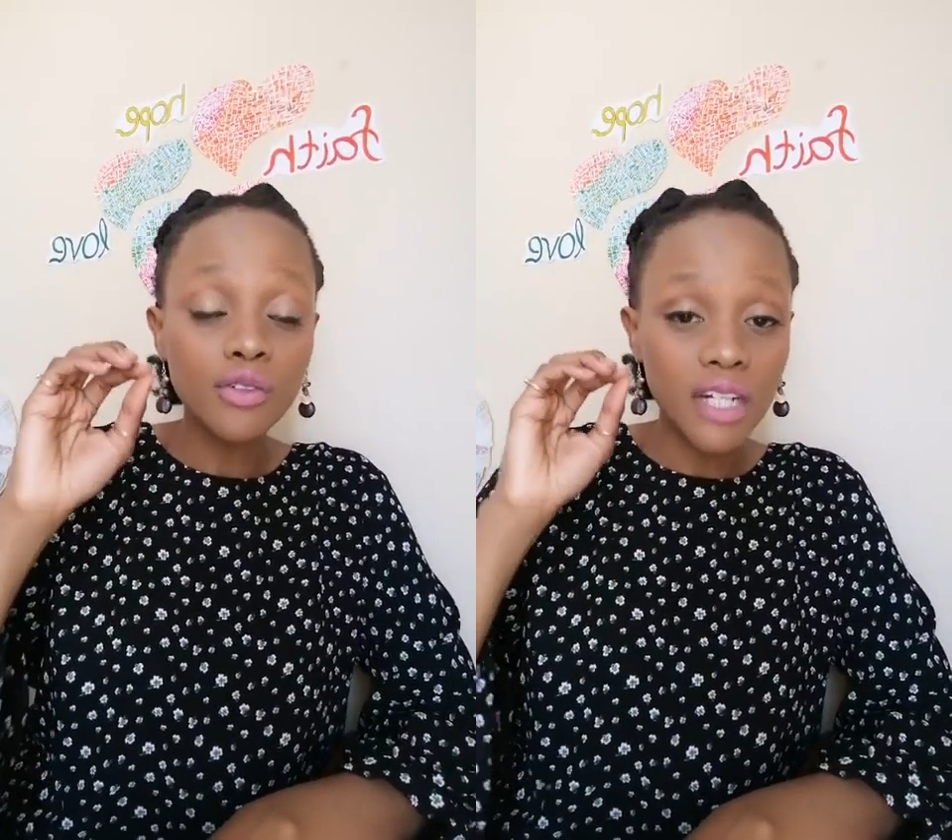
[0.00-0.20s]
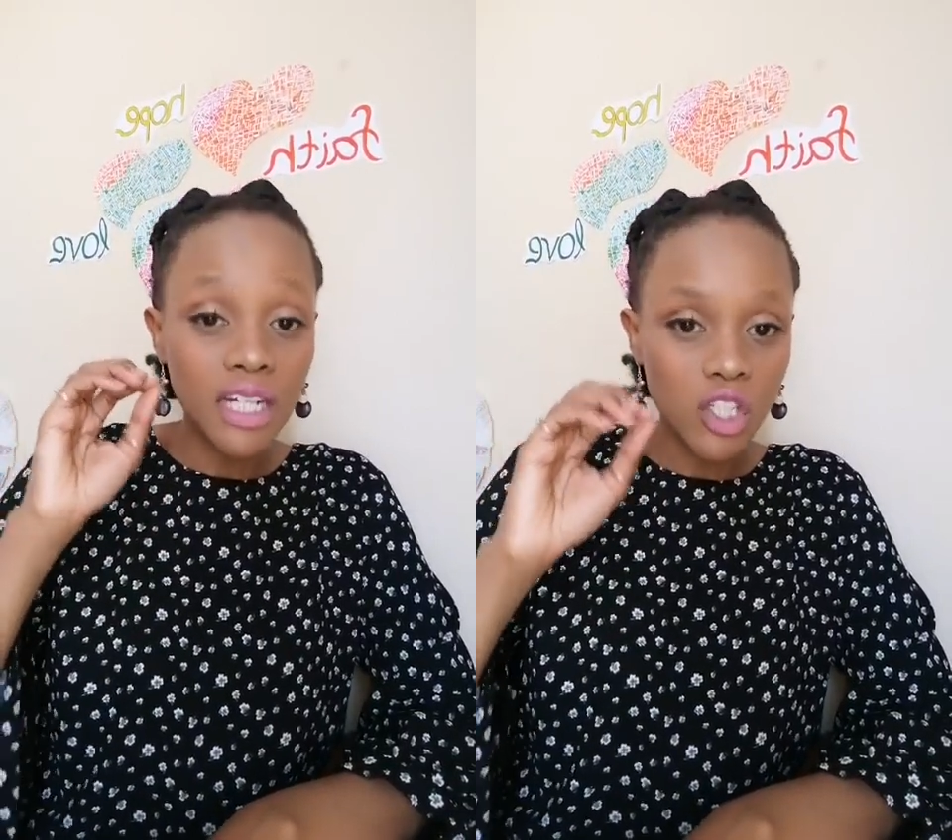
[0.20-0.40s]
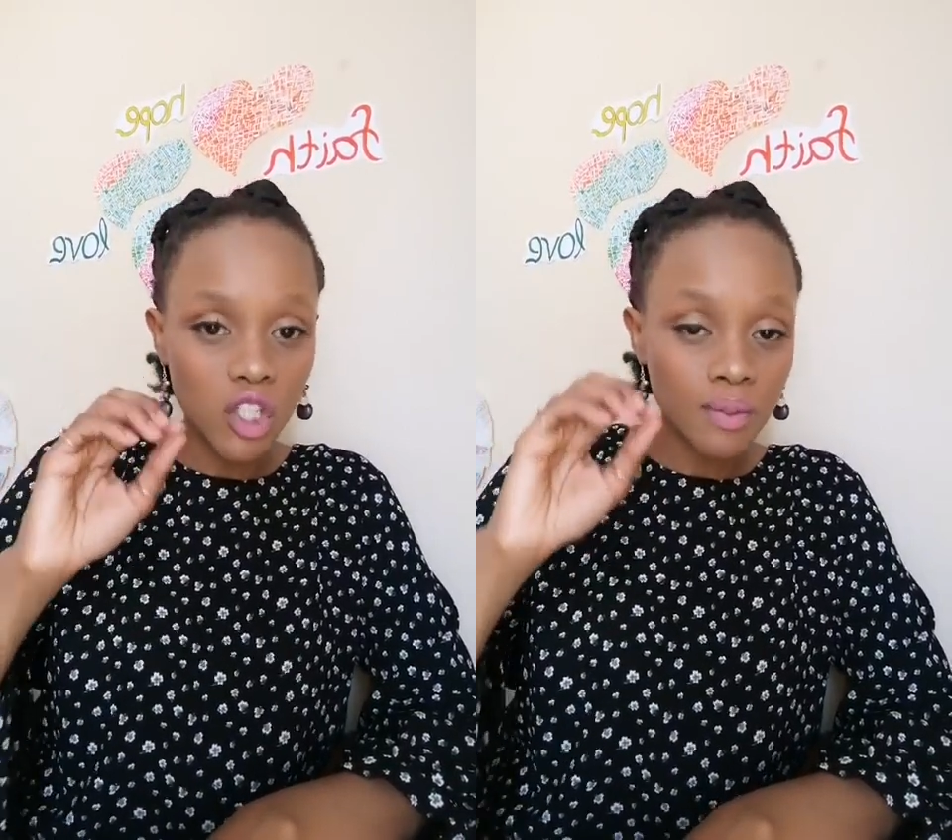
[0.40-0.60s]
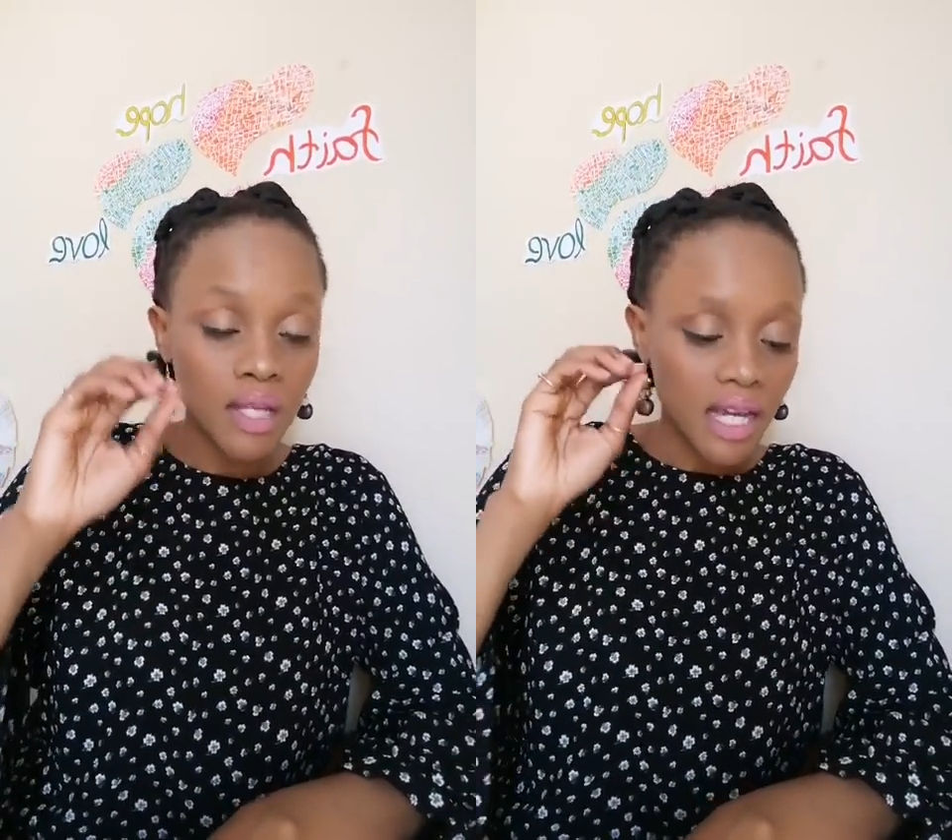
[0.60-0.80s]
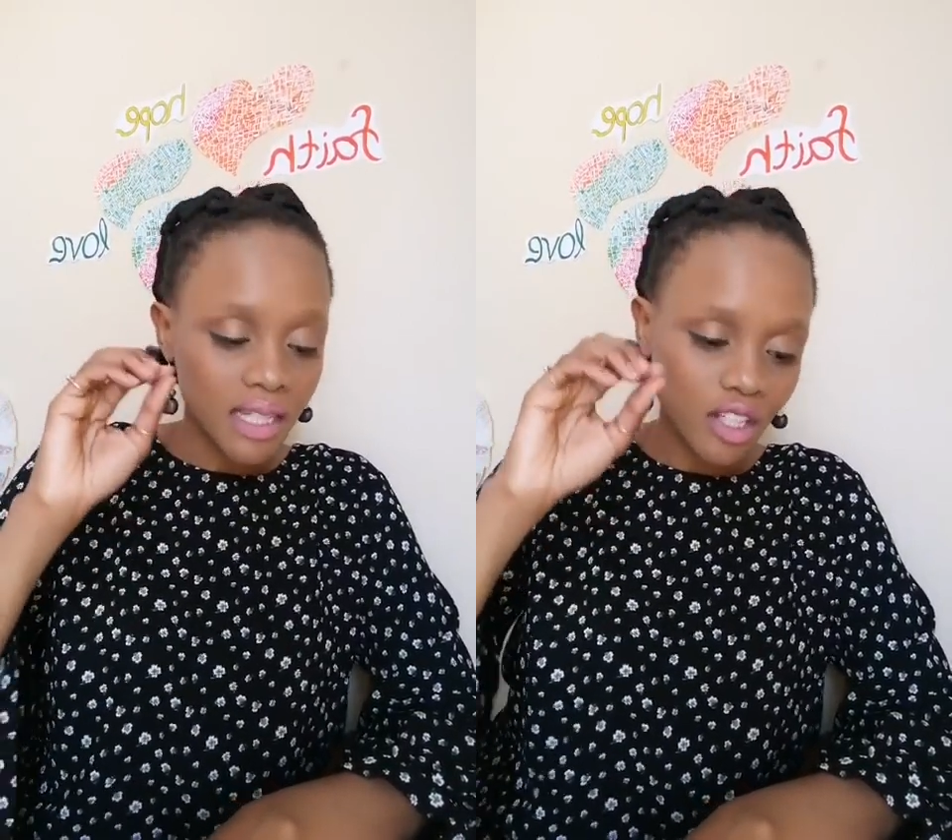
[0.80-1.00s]

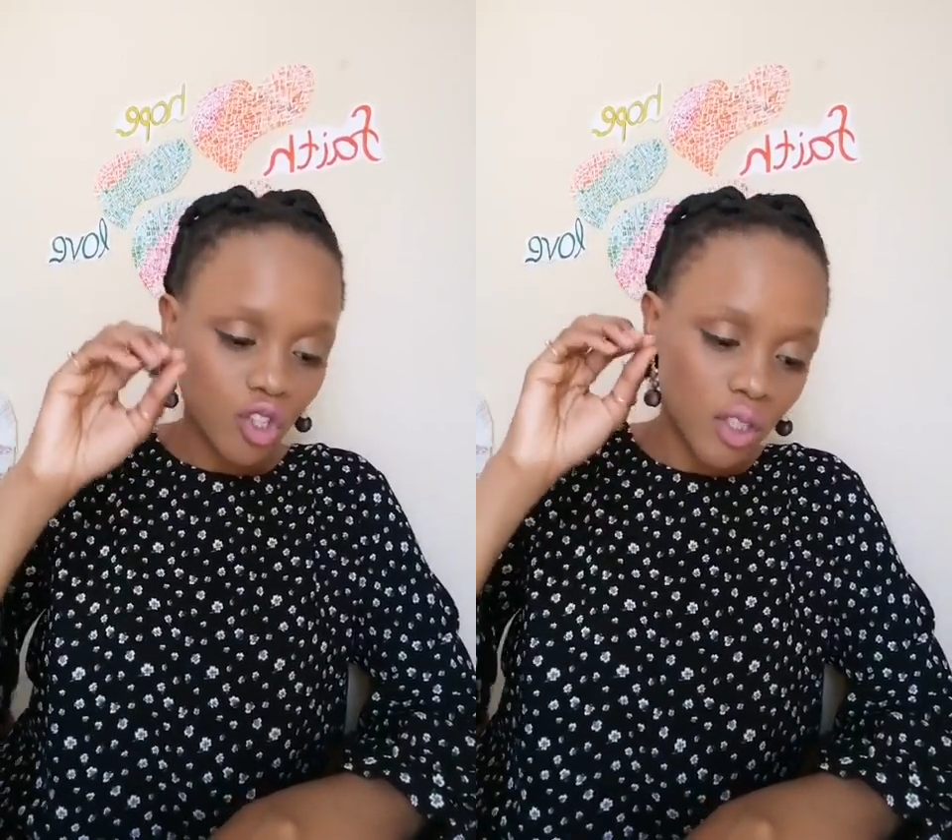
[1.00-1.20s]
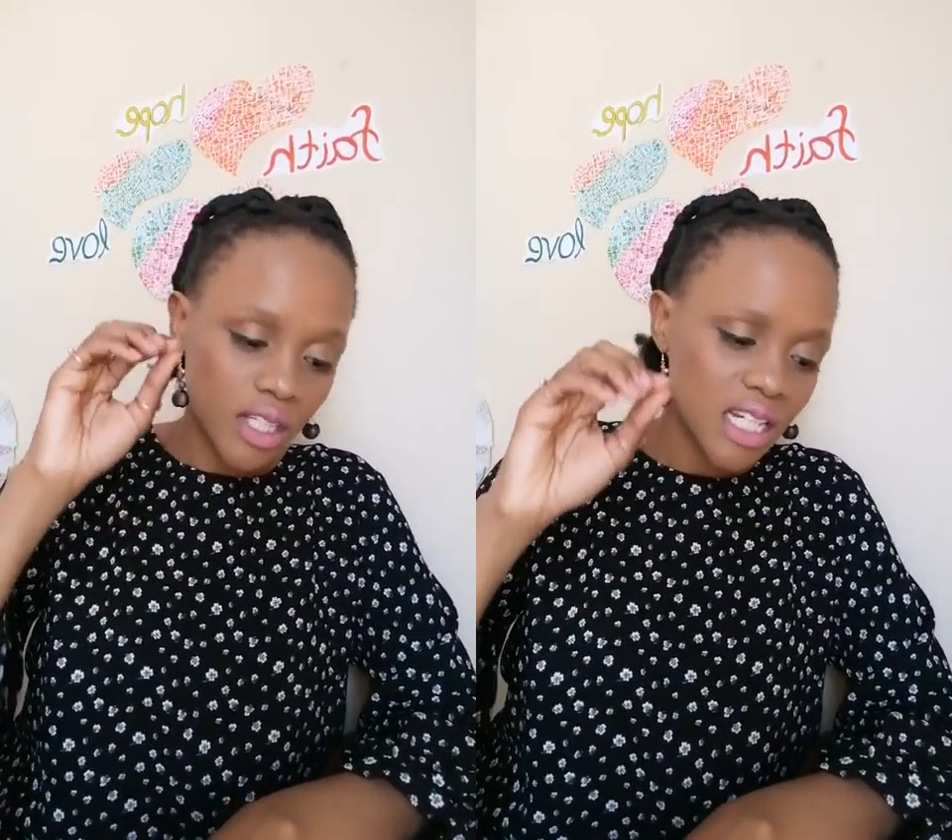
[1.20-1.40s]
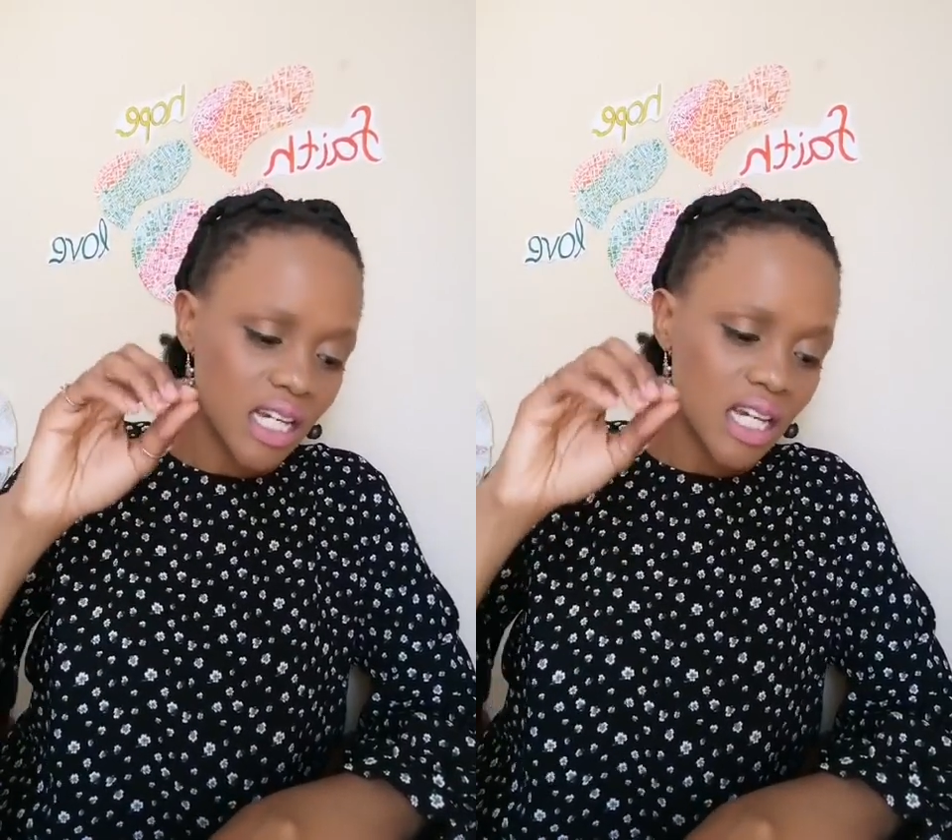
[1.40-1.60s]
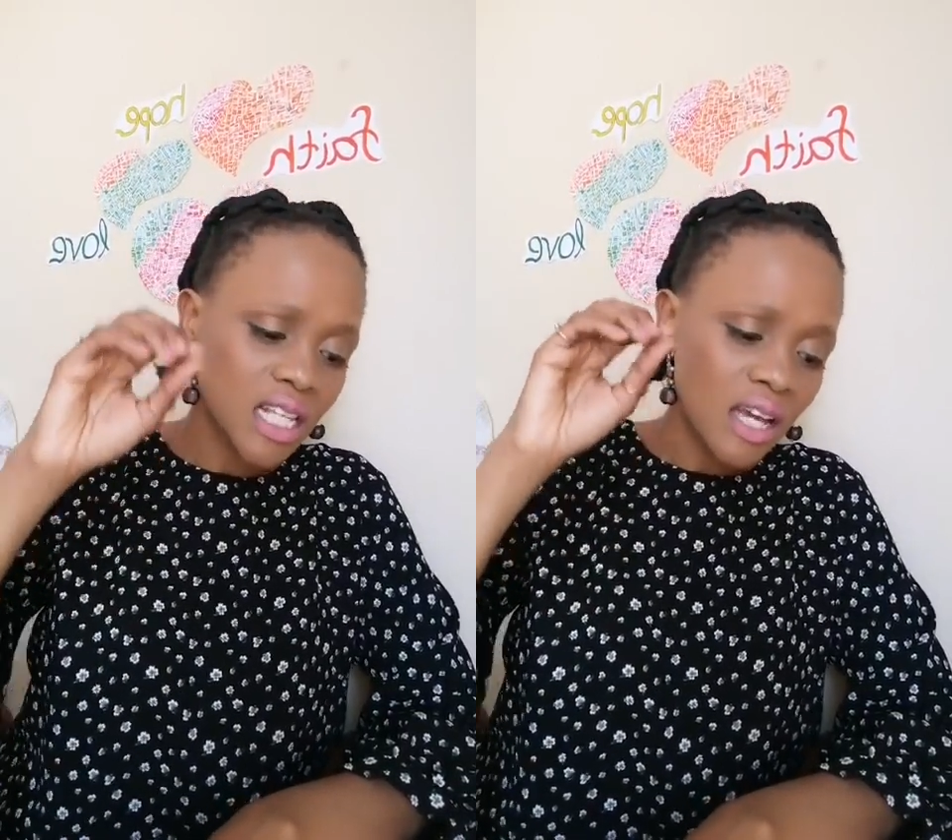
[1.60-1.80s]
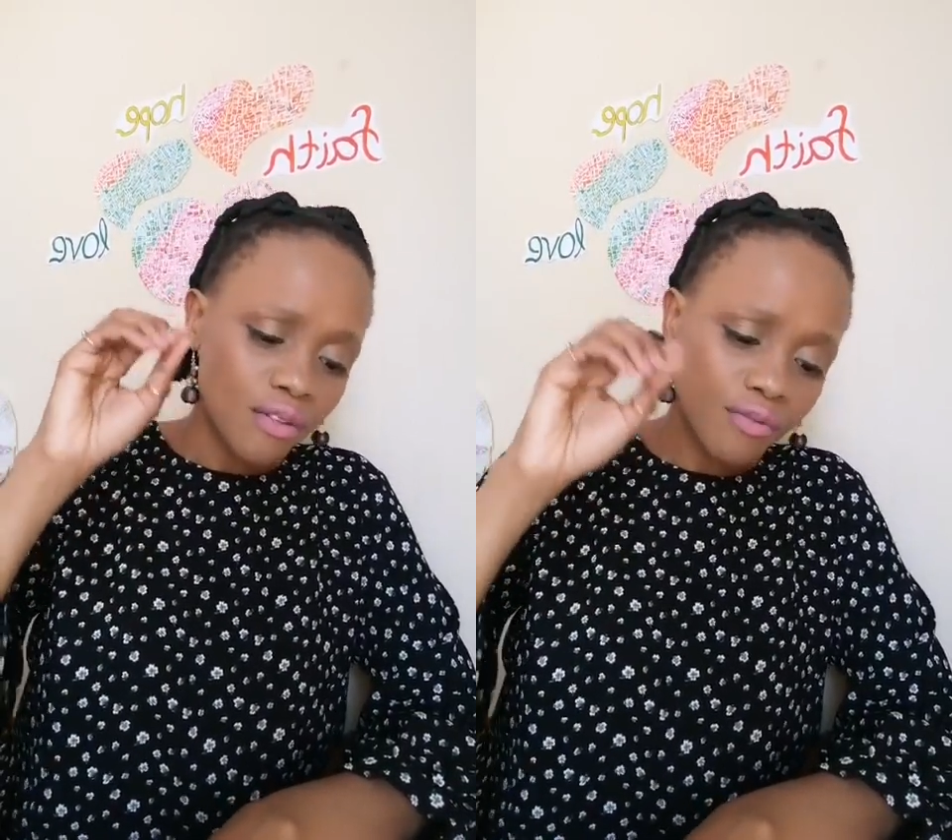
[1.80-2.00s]
relationships that should get us